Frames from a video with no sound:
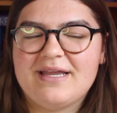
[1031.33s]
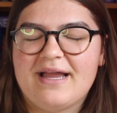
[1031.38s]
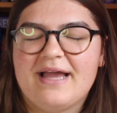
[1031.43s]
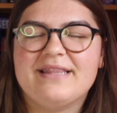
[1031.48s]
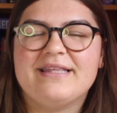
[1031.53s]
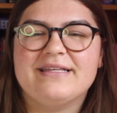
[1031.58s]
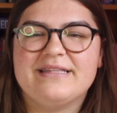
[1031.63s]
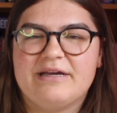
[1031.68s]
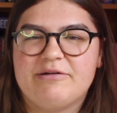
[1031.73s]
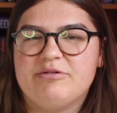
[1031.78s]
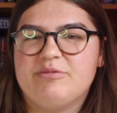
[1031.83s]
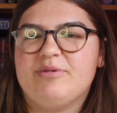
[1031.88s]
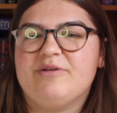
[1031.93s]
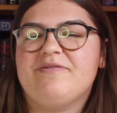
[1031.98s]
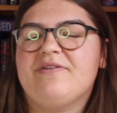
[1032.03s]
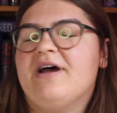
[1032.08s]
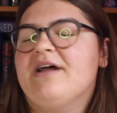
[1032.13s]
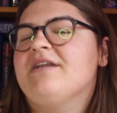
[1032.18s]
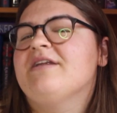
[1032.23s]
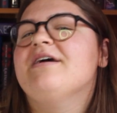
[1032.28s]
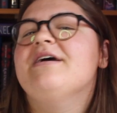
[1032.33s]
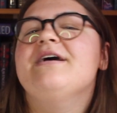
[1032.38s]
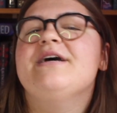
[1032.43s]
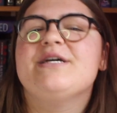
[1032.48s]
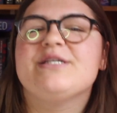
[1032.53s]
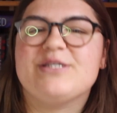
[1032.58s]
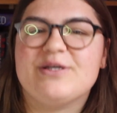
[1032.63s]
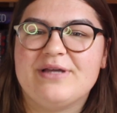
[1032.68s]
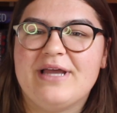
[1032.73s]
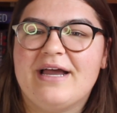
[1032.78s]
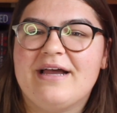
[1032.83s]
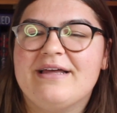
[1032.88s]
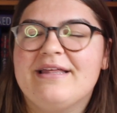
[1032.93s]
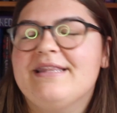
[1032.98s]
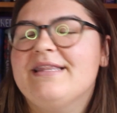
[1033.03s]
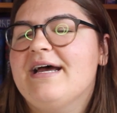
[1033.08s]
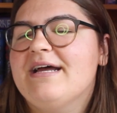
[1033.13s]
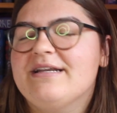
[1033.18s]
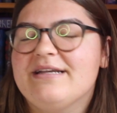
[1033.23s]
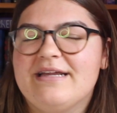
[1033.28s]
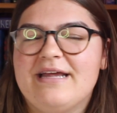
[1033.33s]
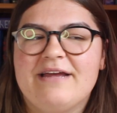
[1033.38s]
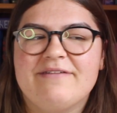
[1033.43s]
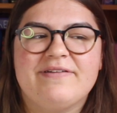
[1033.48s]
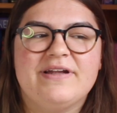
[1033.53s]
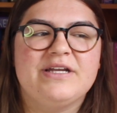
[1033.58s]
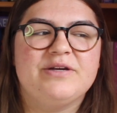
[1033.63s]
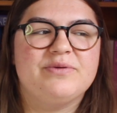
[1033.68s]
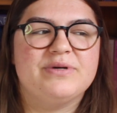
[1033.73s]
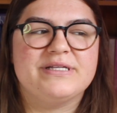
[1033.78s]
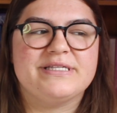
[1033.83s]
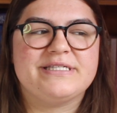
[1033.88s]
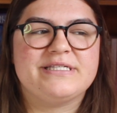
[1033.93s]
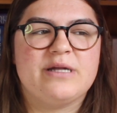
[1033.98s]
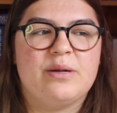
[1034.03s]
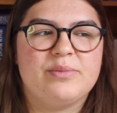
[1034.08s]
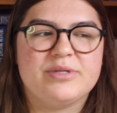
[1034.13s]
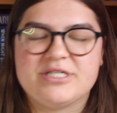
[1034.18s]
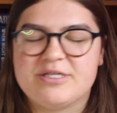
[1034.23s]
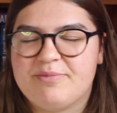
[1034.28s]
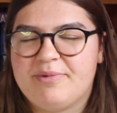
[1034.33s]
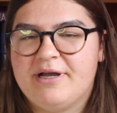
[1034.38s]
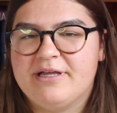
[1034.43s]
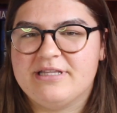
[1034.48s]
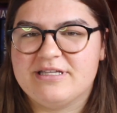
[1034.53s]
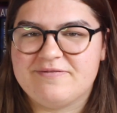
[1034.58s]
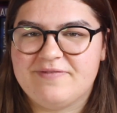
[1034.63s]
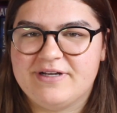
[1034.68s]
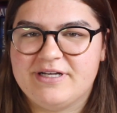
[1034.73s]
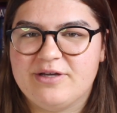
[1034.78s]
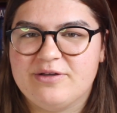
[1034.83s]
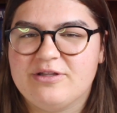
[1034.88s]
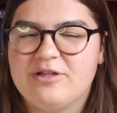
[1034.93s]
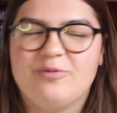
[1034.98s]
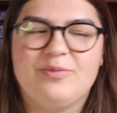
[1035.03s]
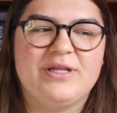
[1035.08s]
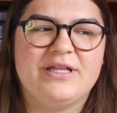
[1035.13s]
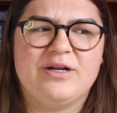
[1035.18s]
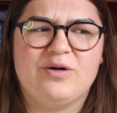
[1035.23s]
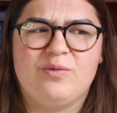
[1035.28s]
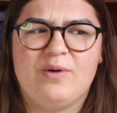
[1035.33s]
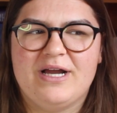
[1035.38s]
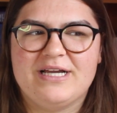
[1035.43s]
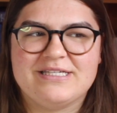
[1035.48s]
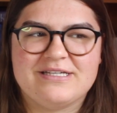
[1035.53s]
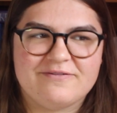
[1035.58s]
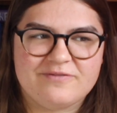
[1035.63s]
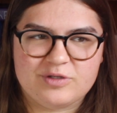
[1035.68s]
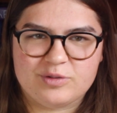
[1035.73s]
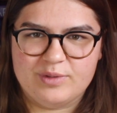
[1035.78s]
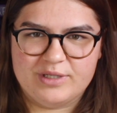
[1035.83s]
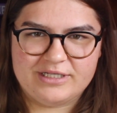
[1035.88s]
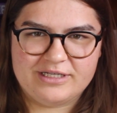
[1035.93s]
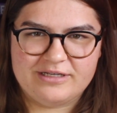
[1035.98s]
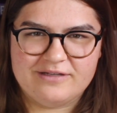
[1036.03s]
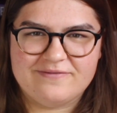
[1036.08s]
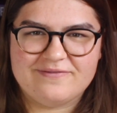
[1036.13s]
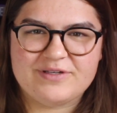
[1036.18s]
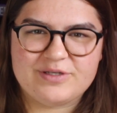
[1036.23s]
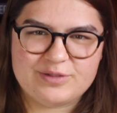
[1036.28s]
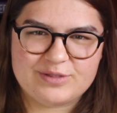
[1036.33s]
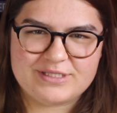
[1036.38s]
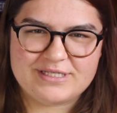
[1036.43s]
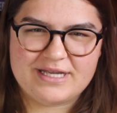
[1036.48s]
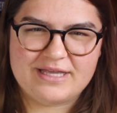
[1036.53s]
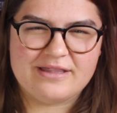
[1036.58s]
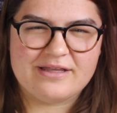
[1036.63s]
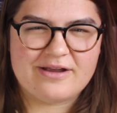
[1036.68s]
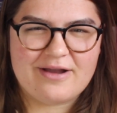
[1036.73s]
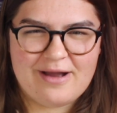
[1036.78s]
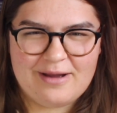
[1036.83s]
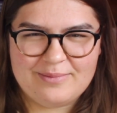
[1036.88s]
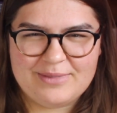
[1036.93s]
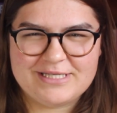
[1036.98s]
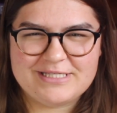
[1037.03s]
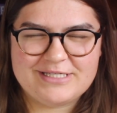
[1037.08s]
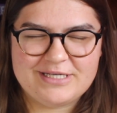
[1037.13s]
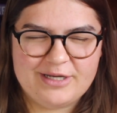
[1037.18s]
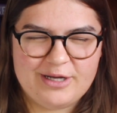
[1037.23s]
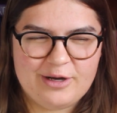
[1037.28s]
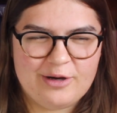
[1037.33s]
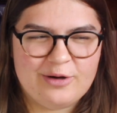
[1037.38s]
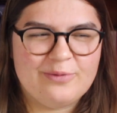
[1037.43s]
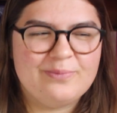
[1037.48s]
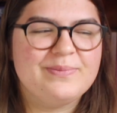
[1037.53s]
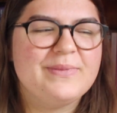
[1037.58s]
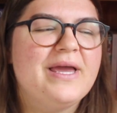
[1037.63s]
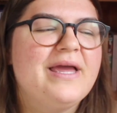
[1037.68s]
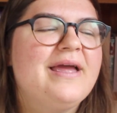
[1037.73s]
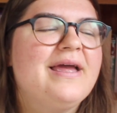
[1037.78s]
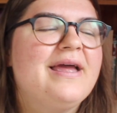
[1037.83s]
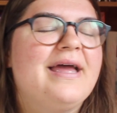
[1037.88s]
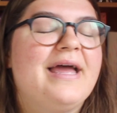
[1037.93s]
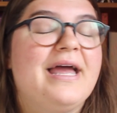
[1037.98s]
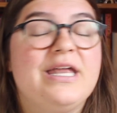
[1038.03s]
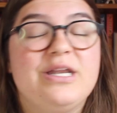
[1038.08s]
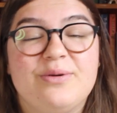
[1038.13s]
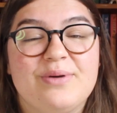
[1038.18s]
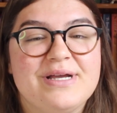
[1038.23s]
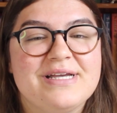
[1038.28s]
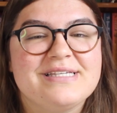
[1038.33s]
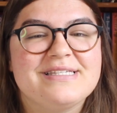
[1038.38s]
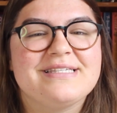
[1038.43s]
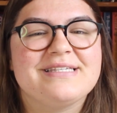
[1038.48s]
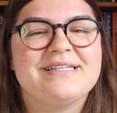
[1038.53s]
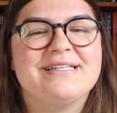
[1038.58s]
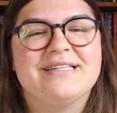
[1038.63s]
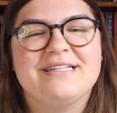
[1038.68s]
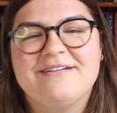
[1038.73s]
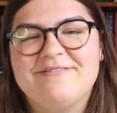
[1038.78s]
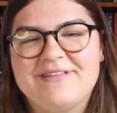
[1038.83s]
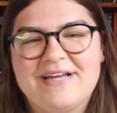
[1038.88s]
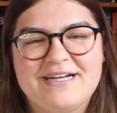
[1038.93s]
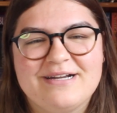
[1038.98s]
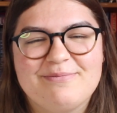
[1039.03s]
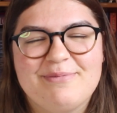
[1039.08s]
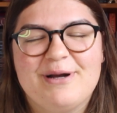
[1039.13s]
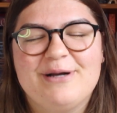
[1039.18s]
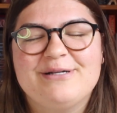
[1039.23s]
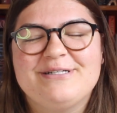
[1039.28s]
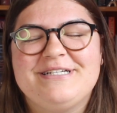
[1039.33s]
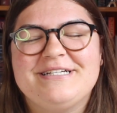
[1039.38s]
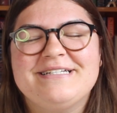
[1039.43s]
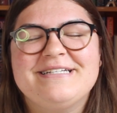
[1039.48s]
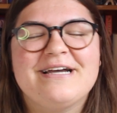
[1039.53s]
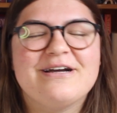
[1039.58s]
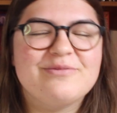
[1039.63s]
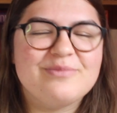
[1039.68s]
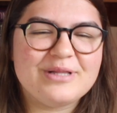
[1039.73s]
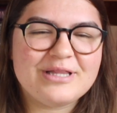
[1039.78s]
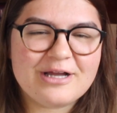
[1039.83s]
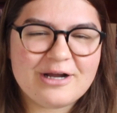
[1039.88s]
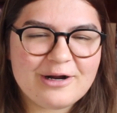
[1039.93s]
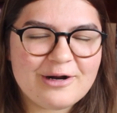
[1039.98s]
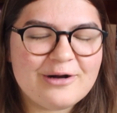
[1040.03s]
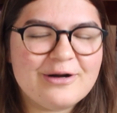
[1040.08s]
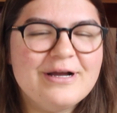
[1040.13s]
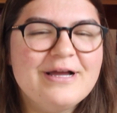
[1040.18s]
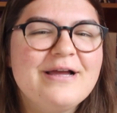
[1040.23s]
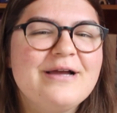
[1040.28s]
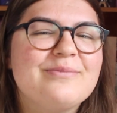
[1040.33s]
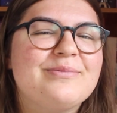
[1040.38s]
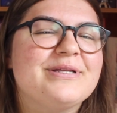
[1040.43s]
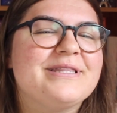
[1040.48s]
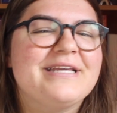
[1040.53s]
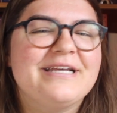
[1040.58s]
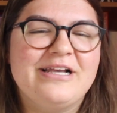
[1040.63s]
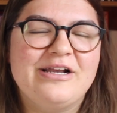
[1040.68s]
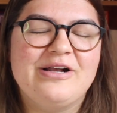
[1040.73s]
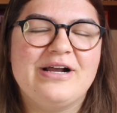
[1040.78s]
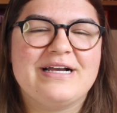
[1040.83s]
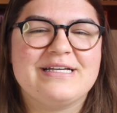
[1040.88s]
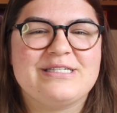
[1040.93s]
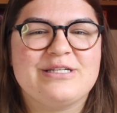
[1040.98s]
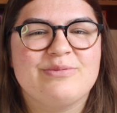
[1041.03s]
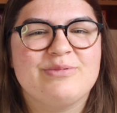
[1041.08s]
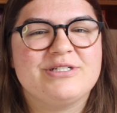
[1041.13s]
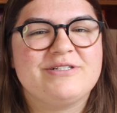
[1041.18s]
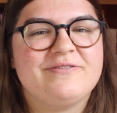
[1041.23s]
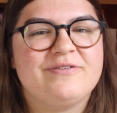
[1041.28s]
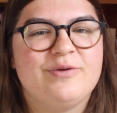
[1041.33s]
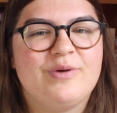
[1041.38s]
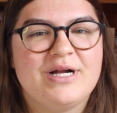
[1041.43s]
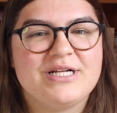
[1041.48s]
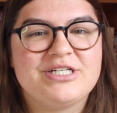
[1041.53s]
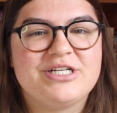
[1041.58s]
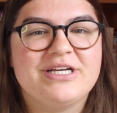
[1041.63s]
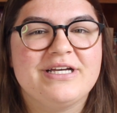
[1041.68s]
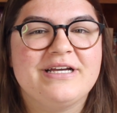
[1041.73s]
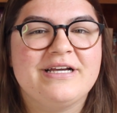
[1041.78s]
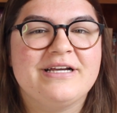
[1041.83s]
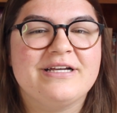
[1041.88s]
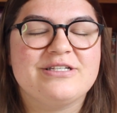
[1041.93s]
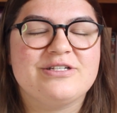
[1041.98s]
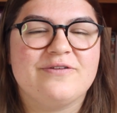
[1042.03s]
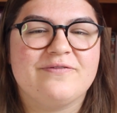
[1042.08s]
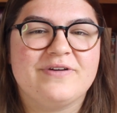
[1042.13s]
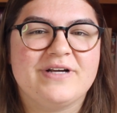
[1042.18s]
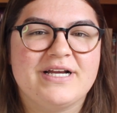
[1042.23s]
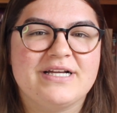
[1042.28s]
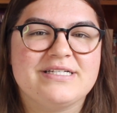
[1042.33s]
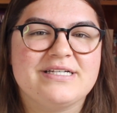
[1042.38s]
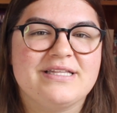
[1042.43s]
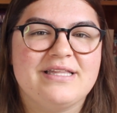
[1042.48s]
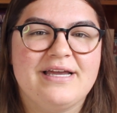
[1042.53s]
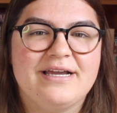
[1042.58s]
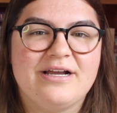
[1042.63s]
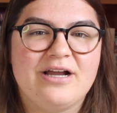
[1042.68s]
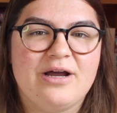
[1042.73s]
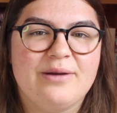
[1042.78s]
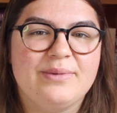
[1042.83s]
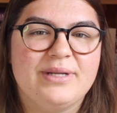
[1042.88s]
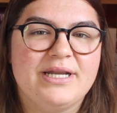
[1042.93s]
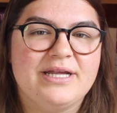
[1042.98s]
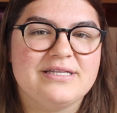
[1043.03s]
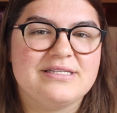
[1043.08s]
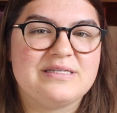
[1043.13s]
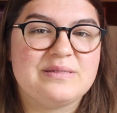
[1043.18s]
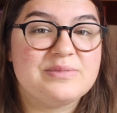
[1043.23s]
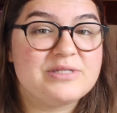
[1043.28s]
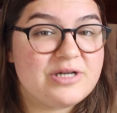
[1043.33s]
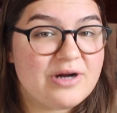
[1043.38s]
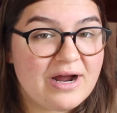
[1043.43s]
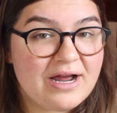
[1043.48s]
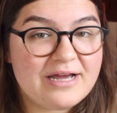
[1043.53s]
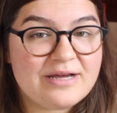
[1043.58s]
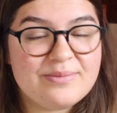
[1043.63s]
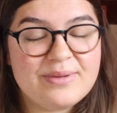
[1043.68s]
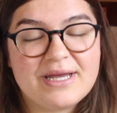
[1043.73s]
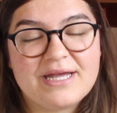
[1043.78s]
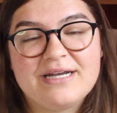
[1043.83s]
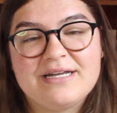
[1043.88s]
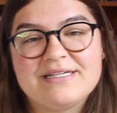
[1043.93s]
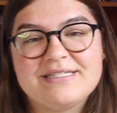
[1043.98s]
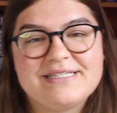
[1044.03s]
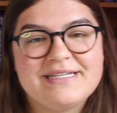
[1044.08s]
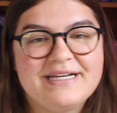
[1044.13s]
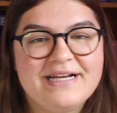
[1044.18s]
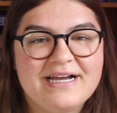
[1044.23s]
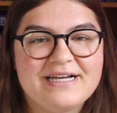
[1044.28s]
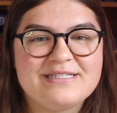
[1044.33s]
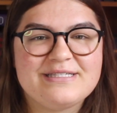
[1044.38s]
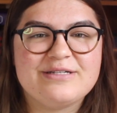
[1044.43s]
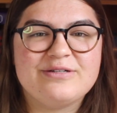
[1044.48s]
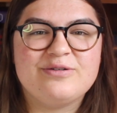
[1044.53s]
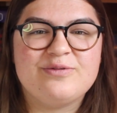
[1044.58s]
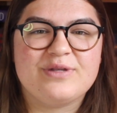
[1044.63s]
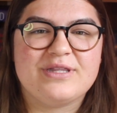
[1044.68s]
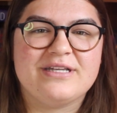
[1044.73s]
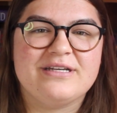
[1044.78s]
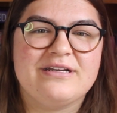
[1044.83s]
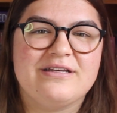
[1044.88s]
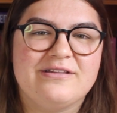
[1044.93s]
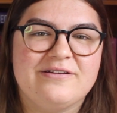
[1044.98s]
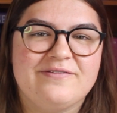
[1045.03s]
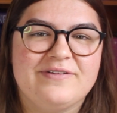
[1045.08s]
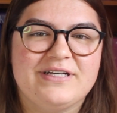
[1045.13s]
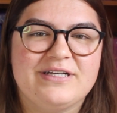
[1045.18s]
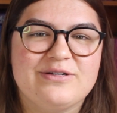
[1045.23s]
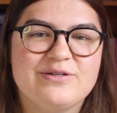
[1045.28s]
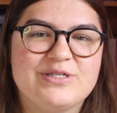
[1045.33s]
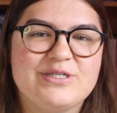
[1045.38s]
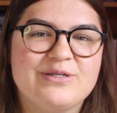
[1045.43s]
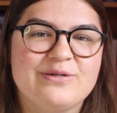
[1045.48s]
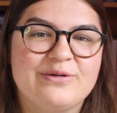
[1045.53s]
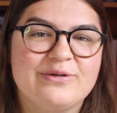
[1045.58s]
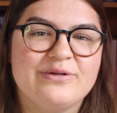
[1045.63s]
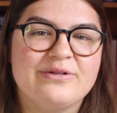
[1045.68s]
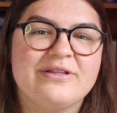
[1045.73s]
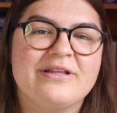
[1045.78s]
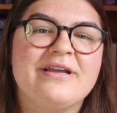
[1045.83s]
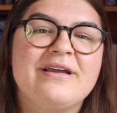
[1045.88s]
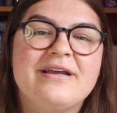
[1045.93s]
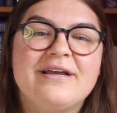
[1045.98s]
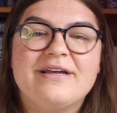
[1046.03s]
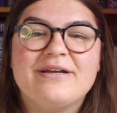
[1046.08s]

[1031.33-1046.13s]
I think that would be fun. So yeah, and then if anyone stumbles upon this video, they'll be like, why is everyone confused in the comments, you know? Anyways, leave that emoji down below. But thank you guys so much for watching. Don't forget to like, comment, and subscribe, and I'll see you guys soon with another video soon.